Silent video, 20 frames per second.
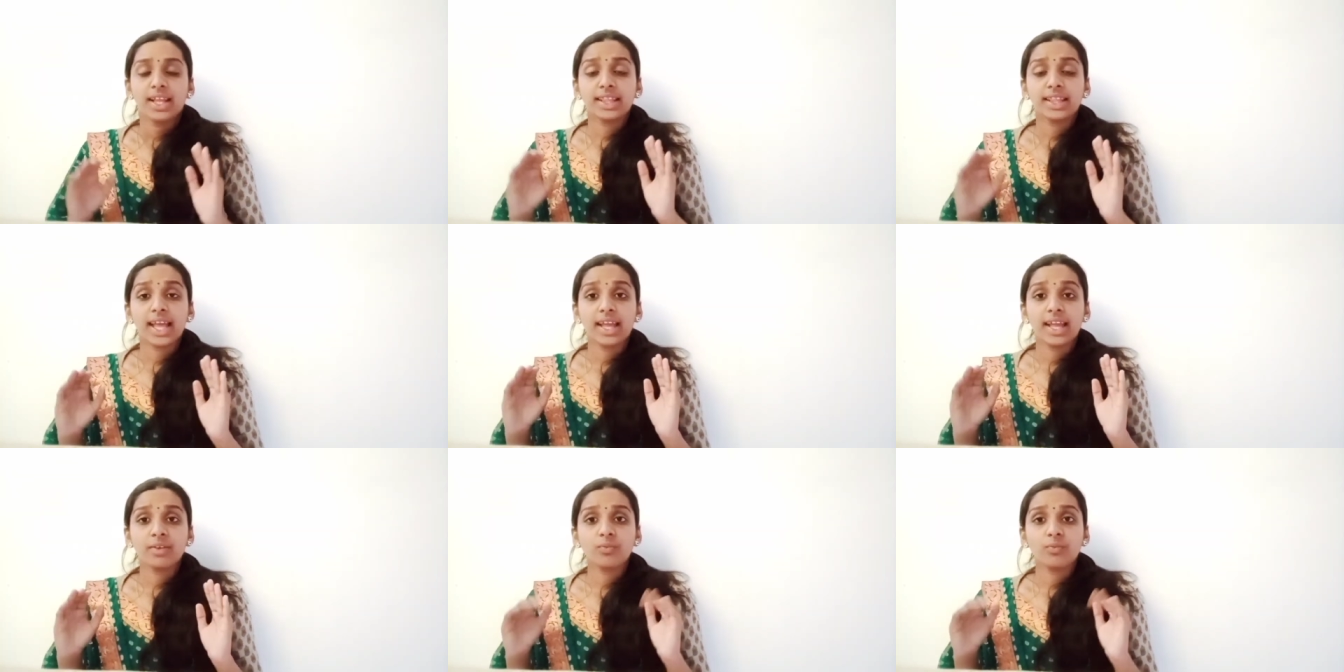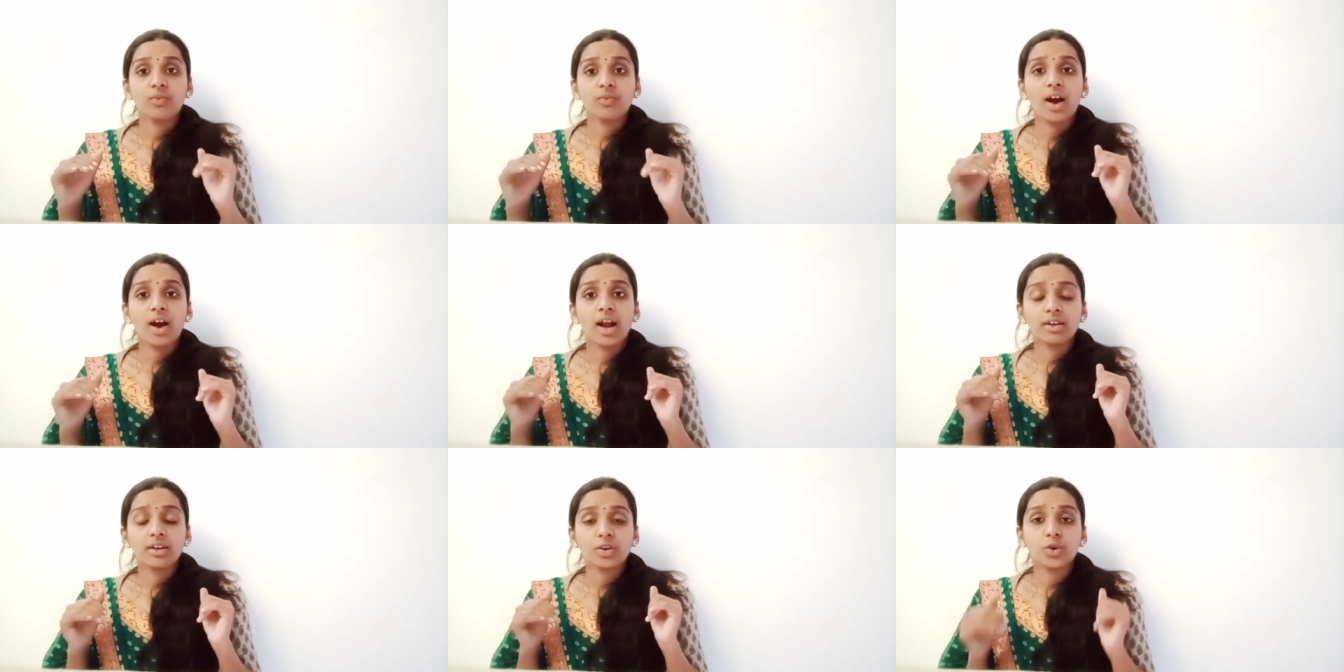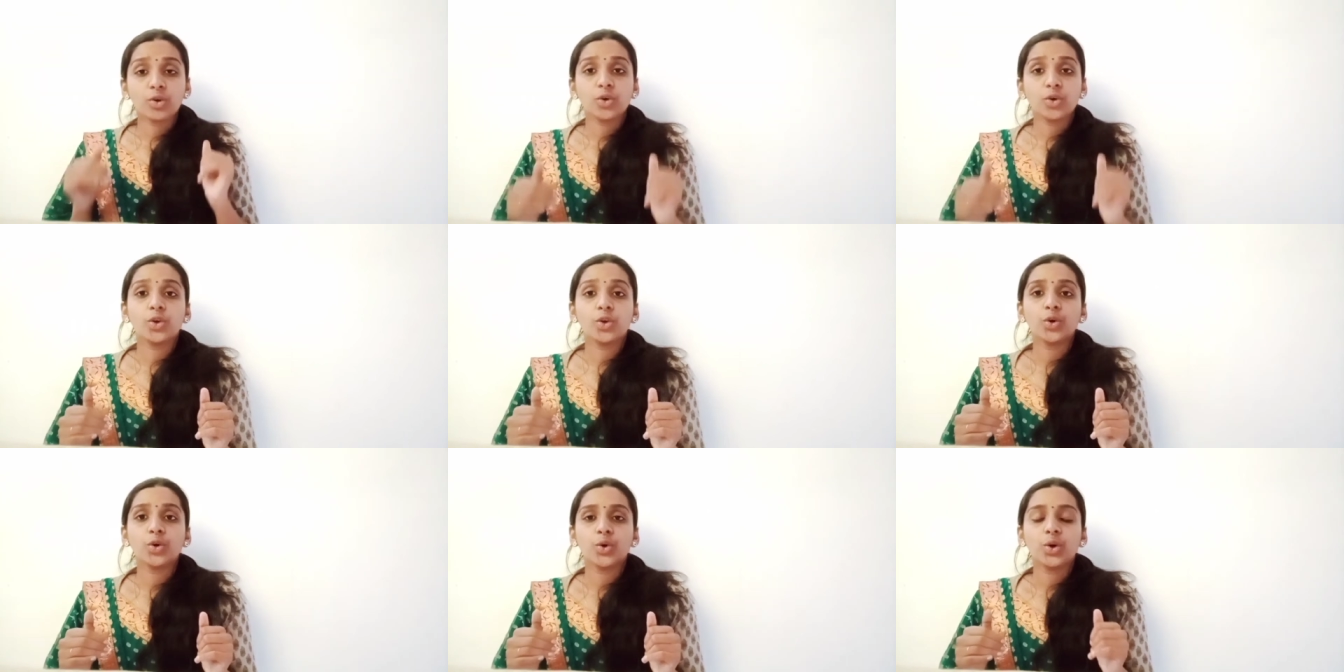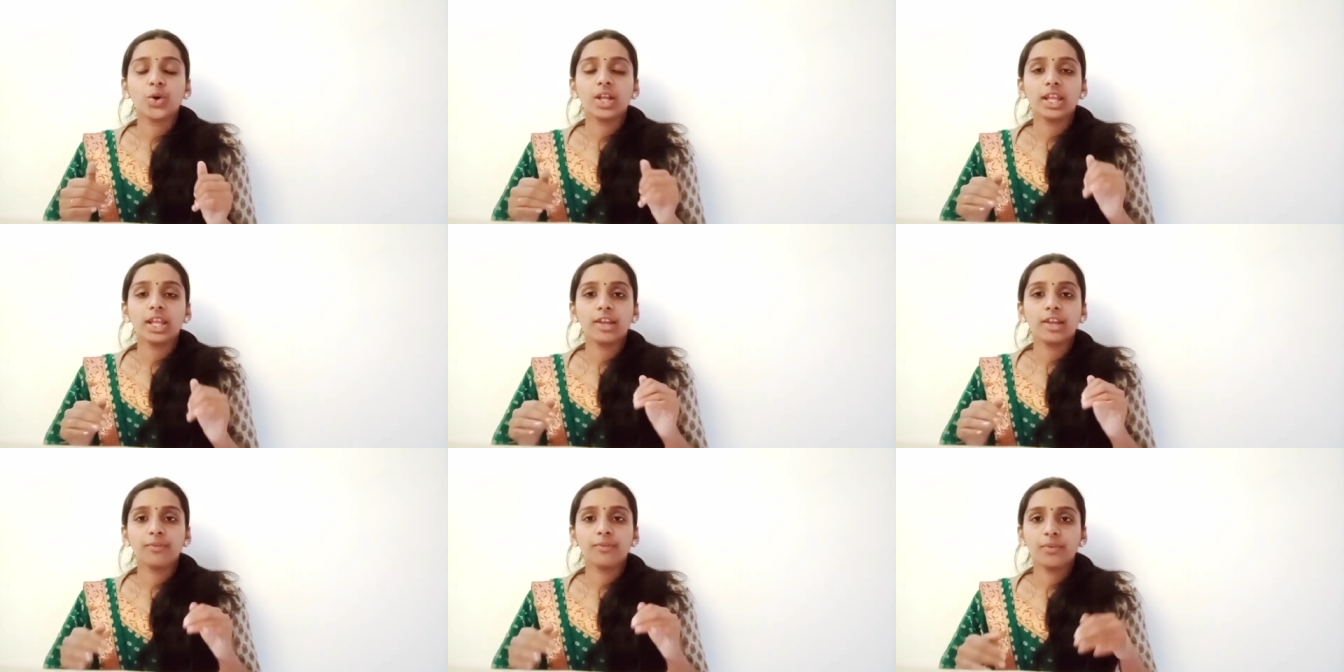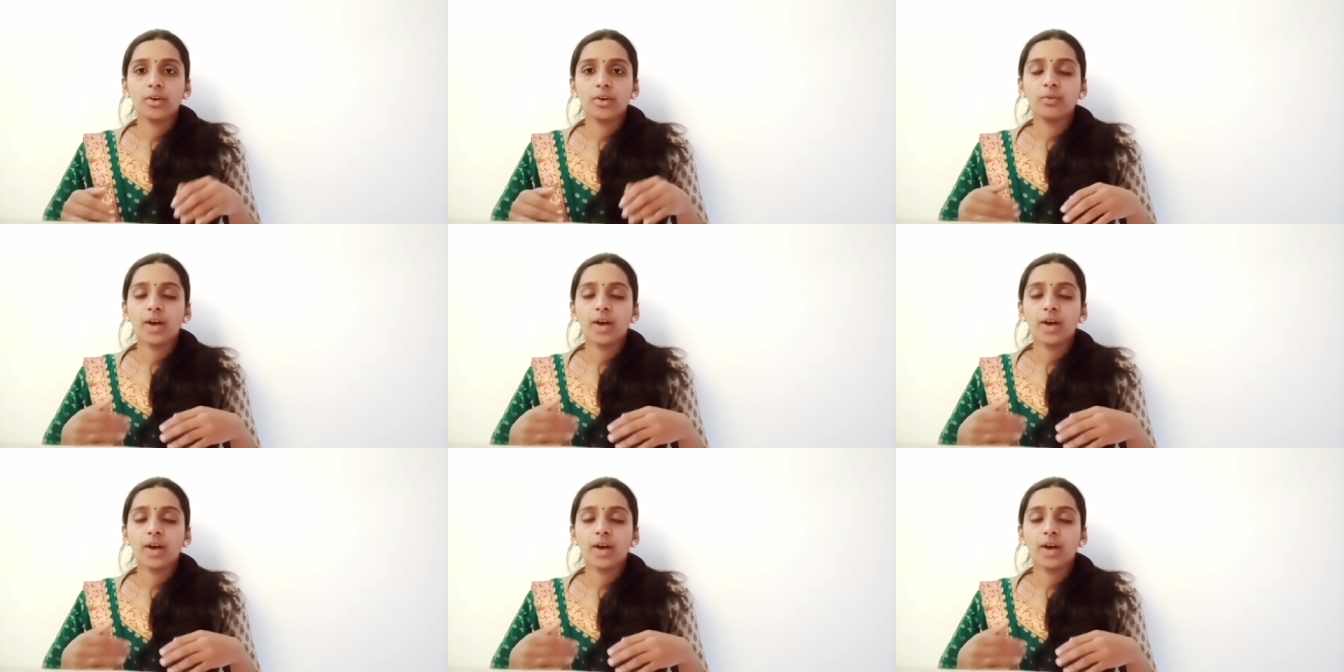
Then what to do if you